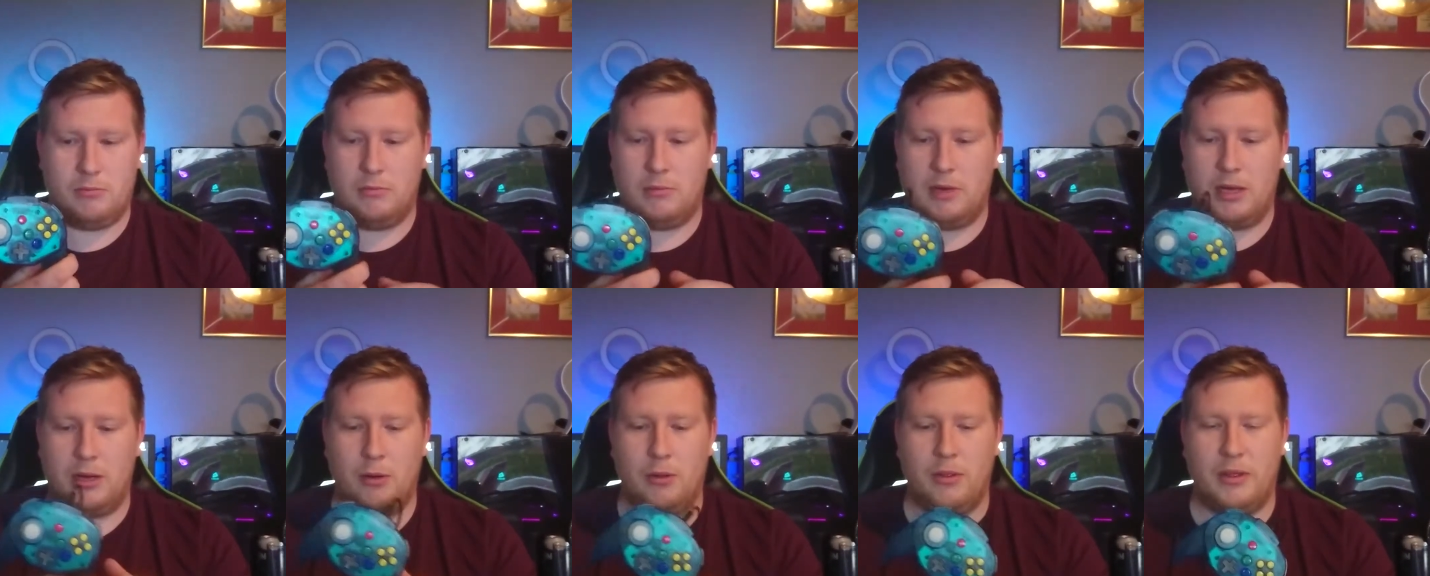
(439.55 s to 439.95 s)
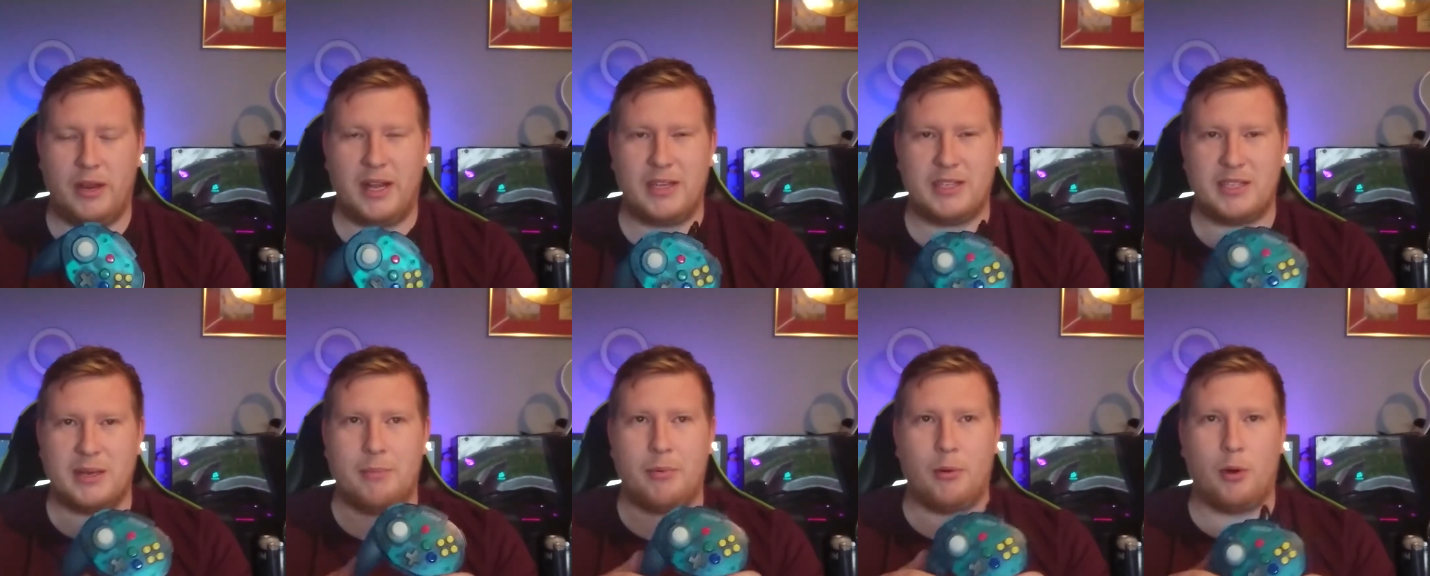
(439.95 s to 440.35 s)
I know there
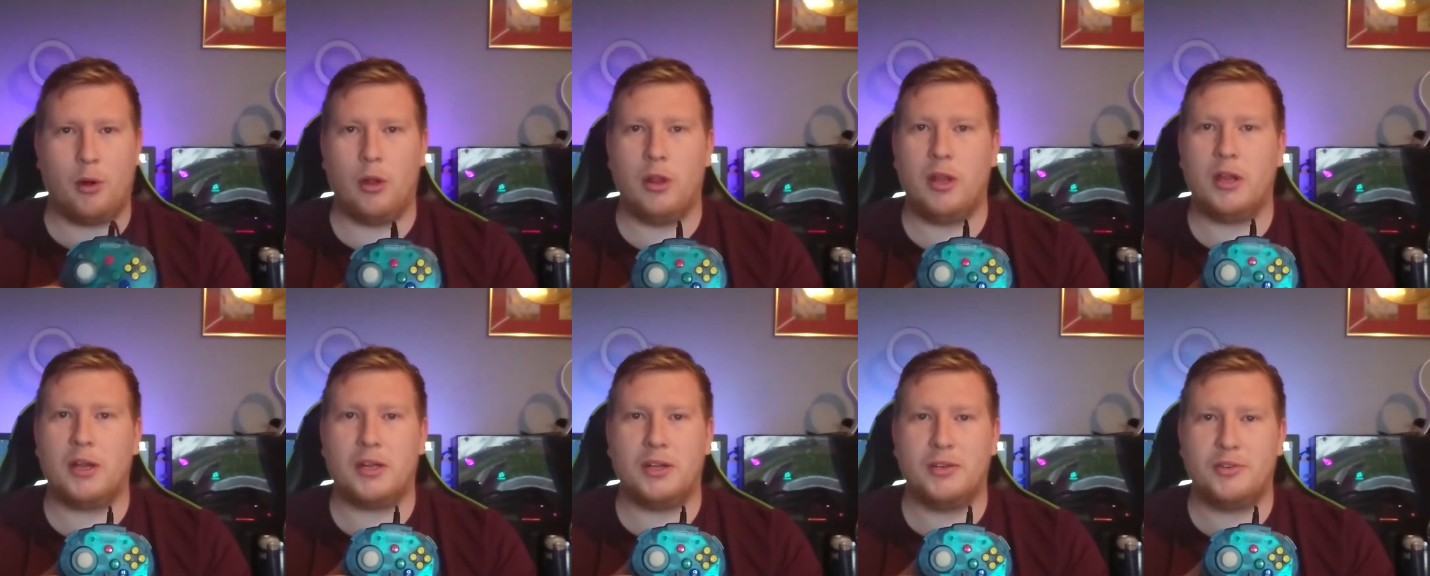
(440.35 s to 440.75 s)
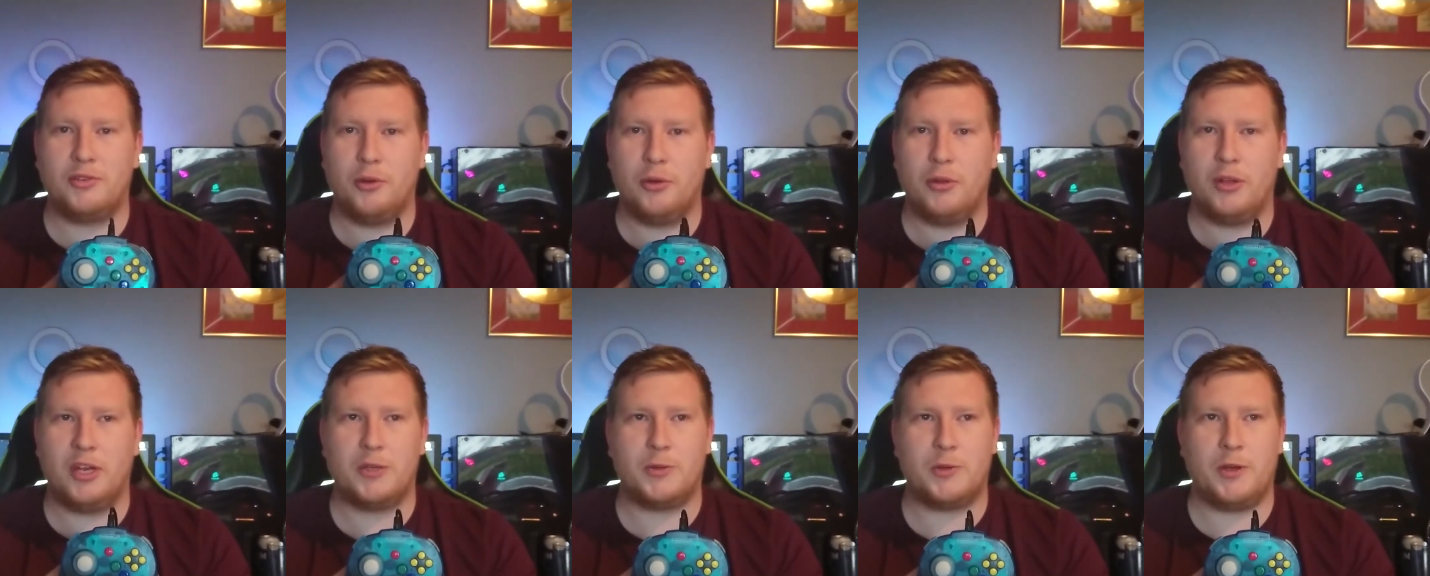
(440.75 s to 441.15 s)
is a brawler
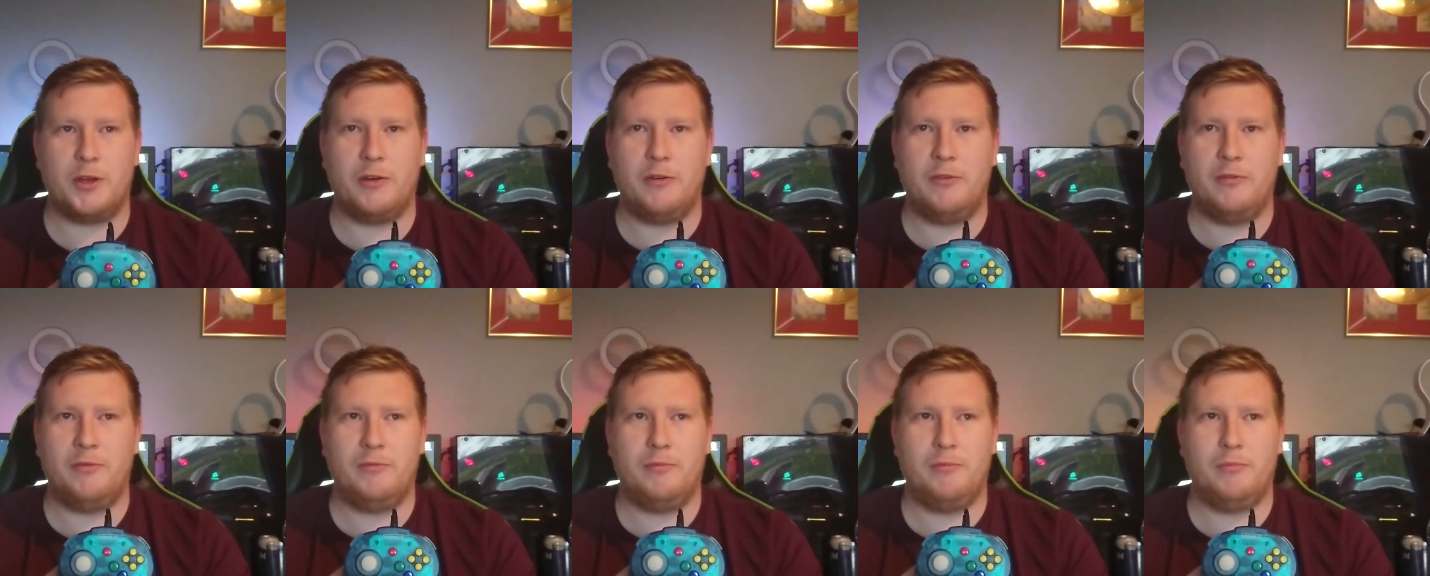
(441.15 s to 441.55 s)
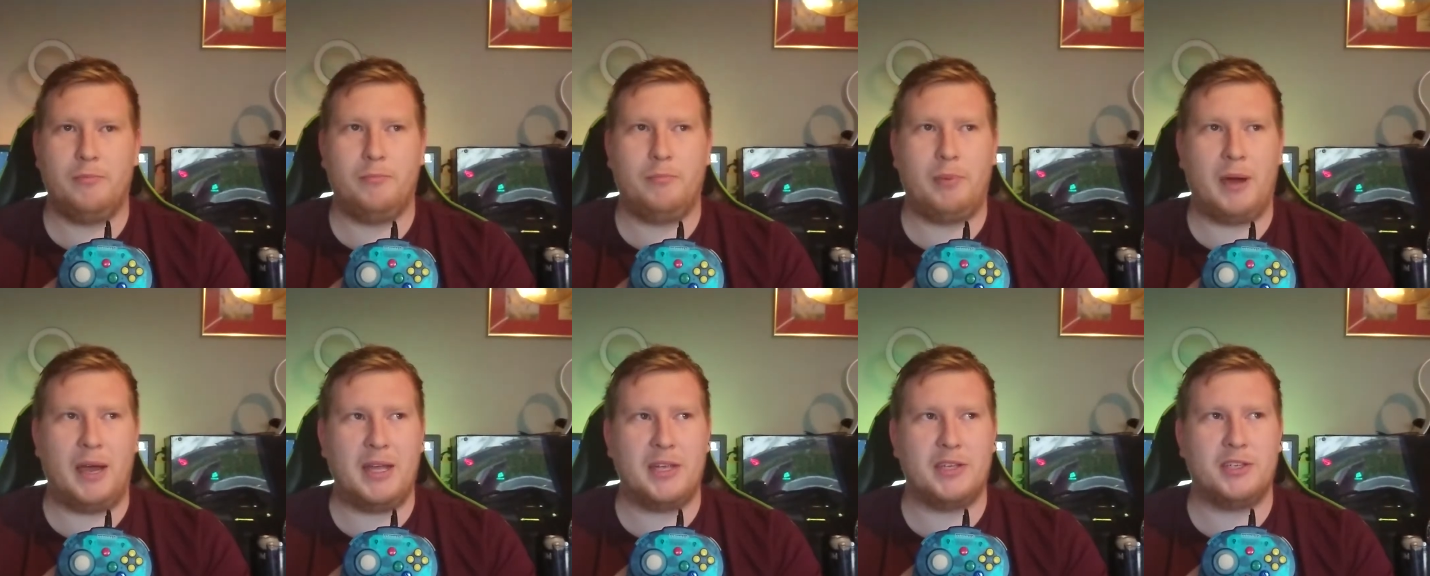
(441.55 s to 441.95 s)
controller as well
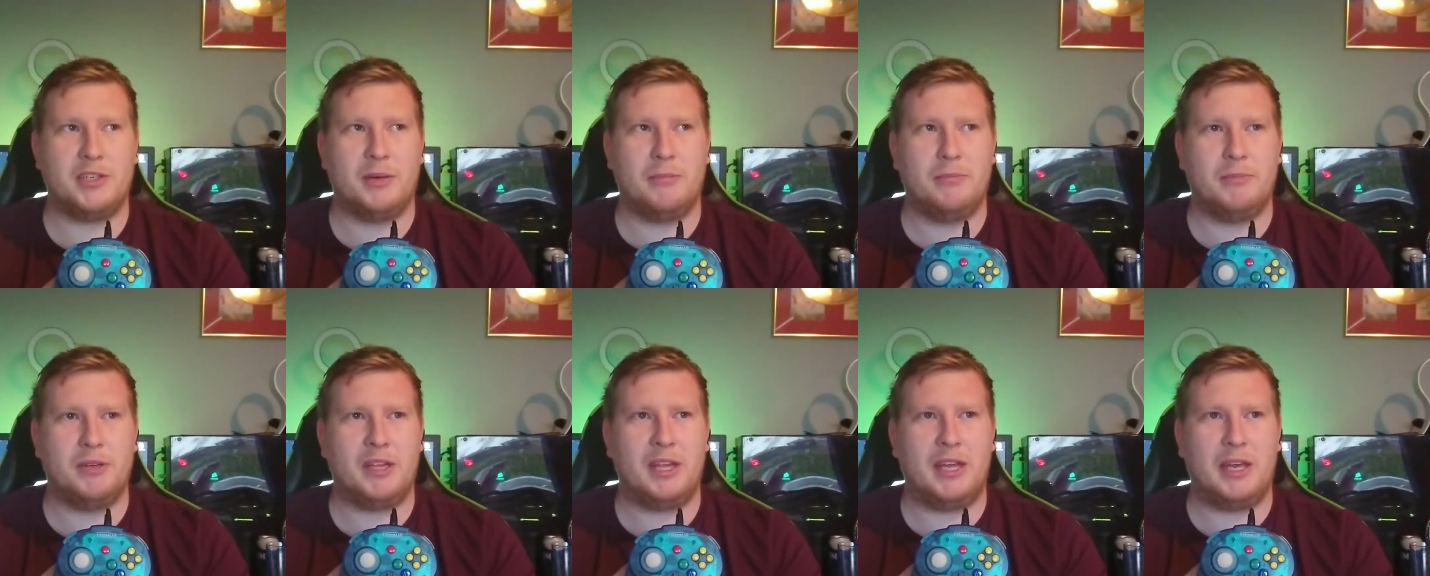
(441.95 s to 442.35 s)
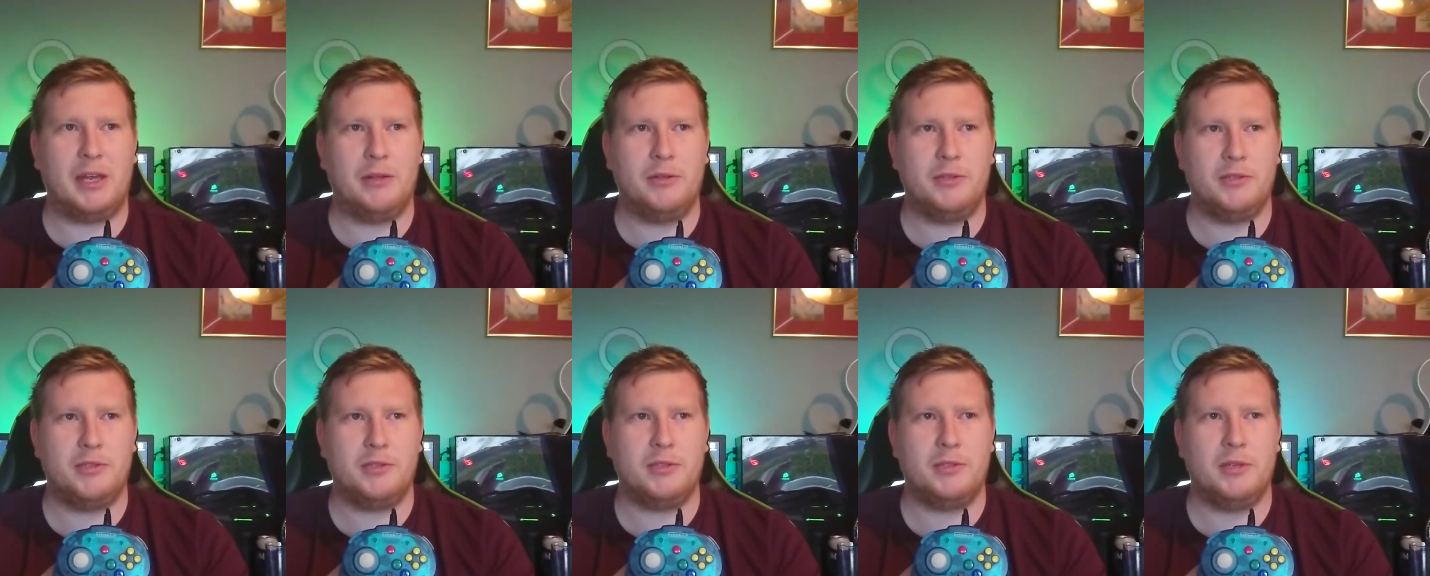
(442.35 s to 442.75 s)
by somebody
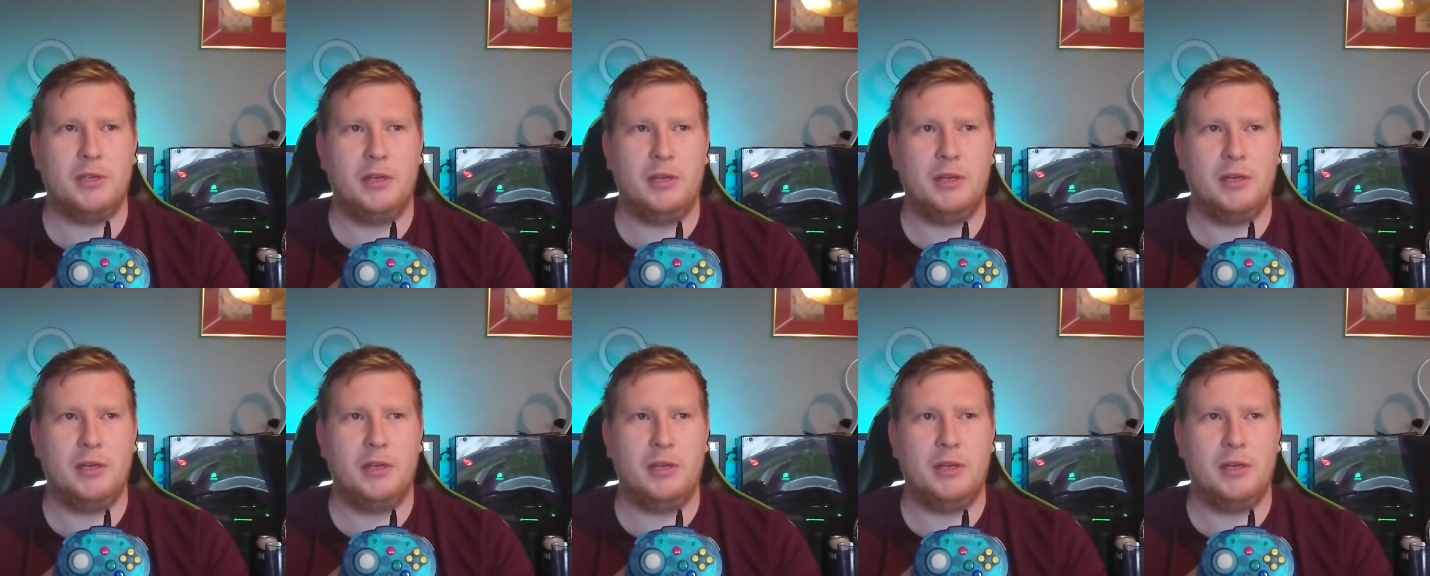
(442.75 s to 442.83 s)
else.